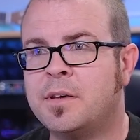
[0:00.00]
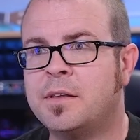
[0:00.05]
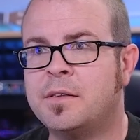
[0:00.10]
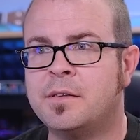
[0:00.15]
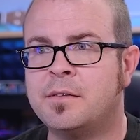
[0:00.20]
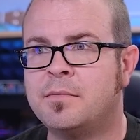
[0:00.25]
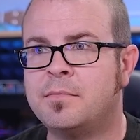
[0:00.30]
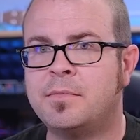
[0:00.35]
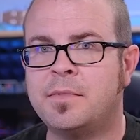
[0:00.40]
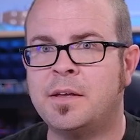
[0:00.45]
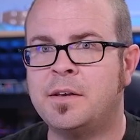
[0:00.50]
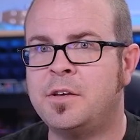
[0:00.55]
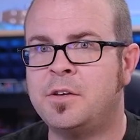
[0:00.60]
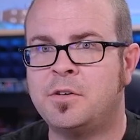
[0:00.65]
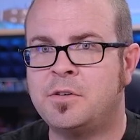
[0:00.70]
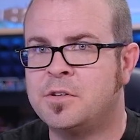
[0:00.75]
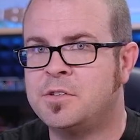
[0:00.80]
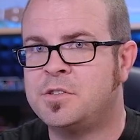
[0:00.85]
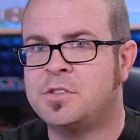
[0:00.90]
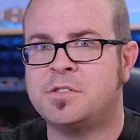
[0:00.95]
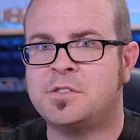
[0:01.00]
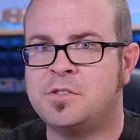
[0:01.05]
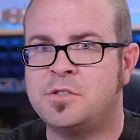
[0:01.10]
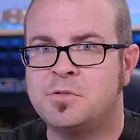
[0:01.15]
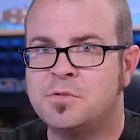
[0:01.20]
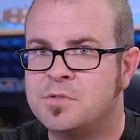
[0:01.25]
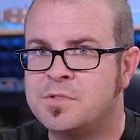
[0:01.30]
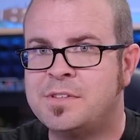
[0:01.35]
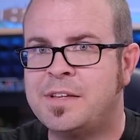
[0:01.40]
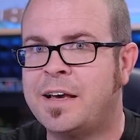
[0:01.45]
and then you could just
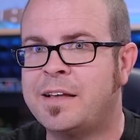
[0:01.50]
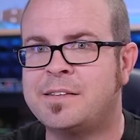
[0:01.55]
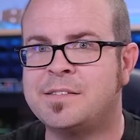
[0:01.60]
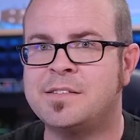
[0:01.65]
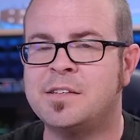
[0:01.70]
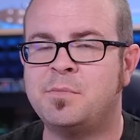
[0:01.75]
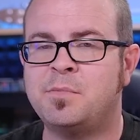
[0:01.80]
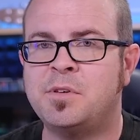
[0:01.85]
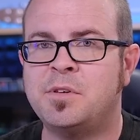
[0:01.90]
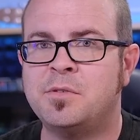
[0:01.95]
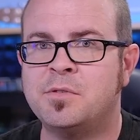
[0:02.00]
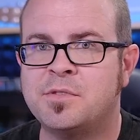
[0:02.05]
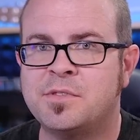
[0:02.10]
use that CPU